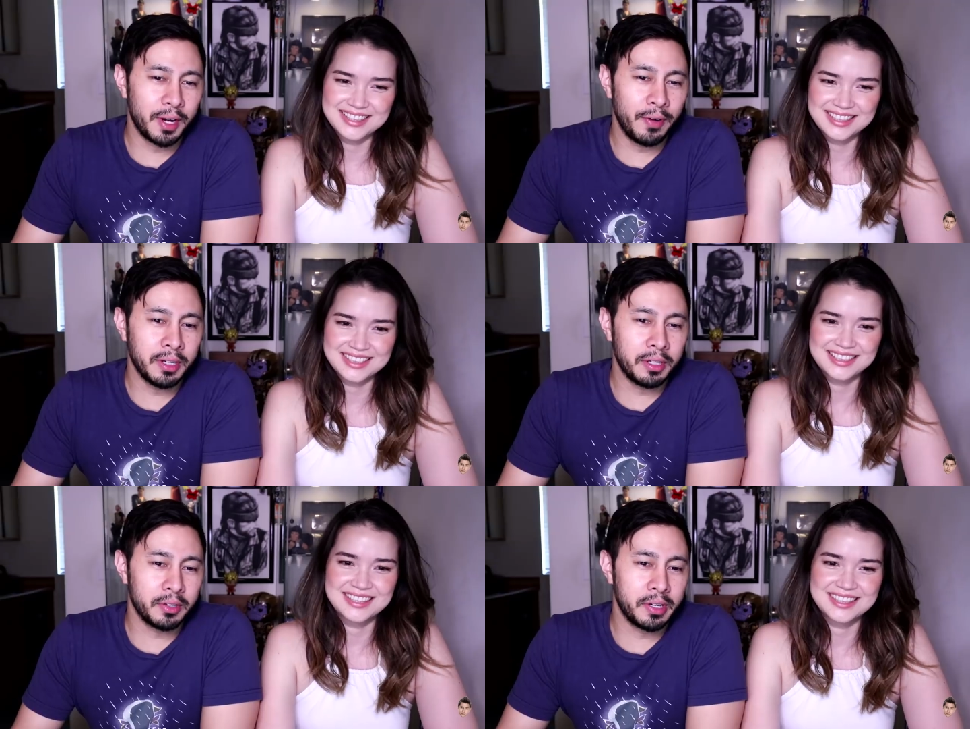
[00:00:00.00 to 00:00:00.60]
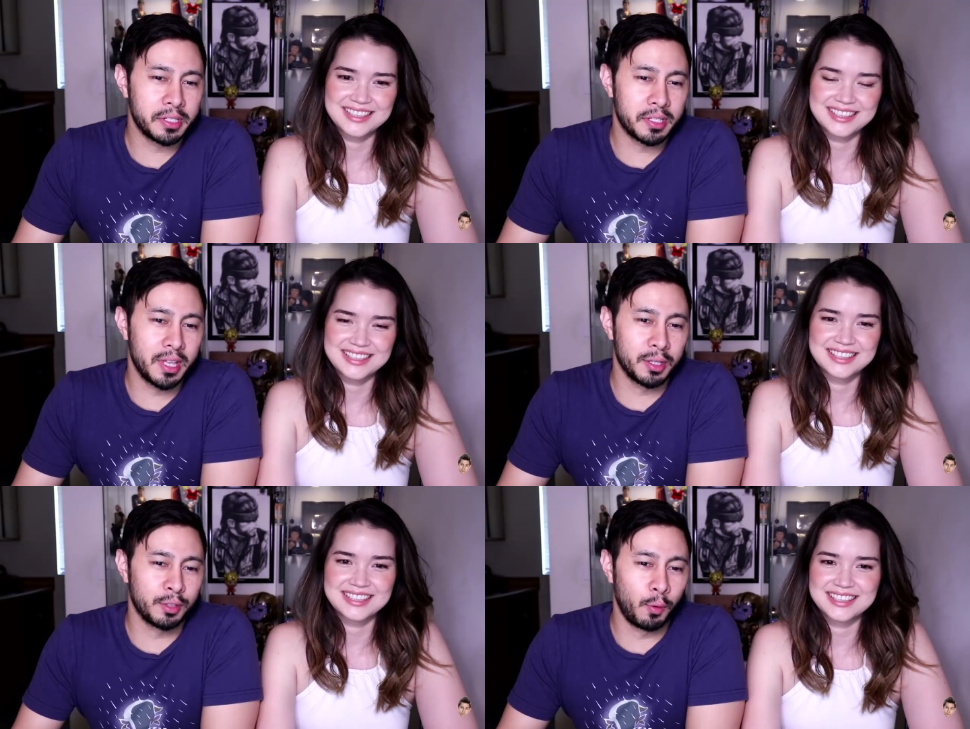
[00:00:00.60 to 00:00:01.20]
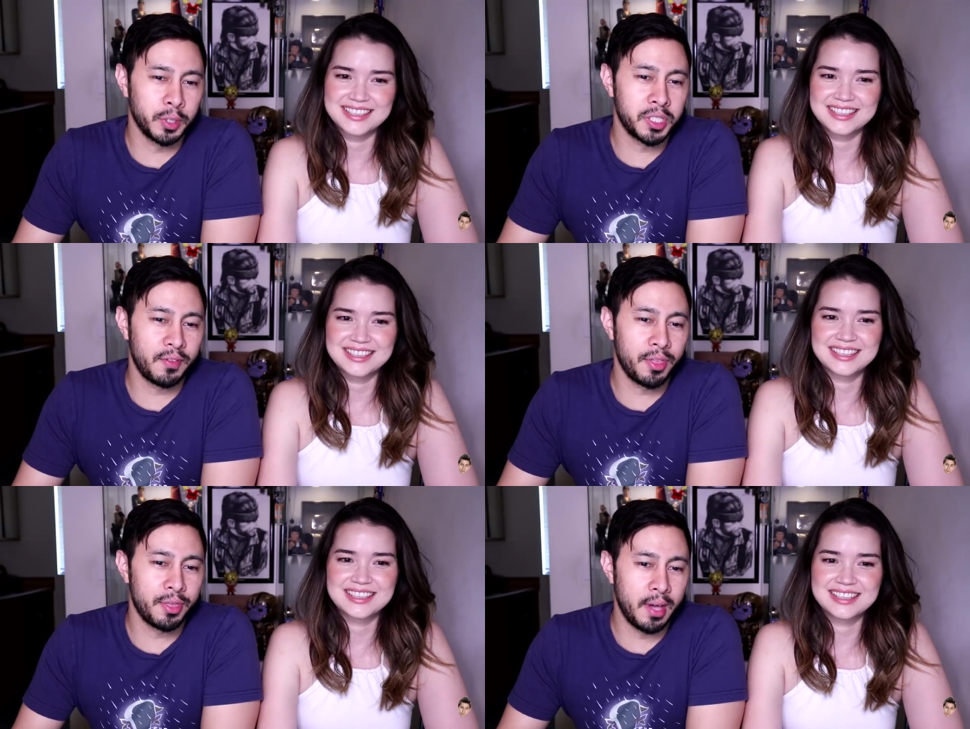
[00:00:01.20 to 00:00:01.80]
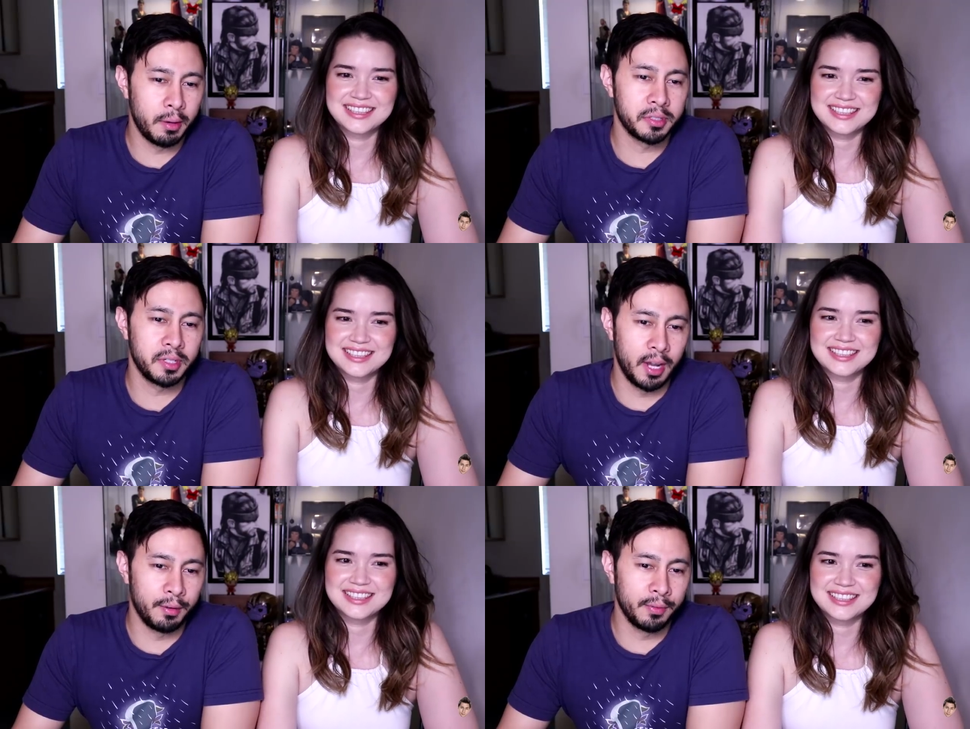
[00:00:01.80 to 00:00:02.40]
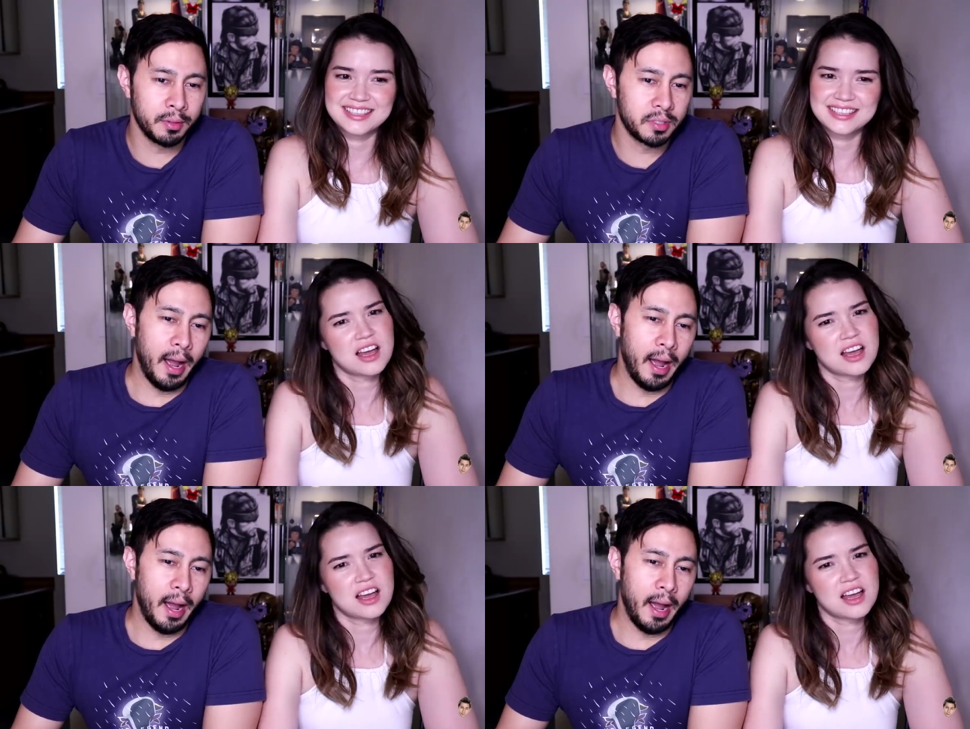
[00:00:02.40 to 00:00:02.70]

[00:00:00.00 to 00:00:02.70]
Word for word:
Speaker 1: What I find curious is that there's 47,000 downvotes.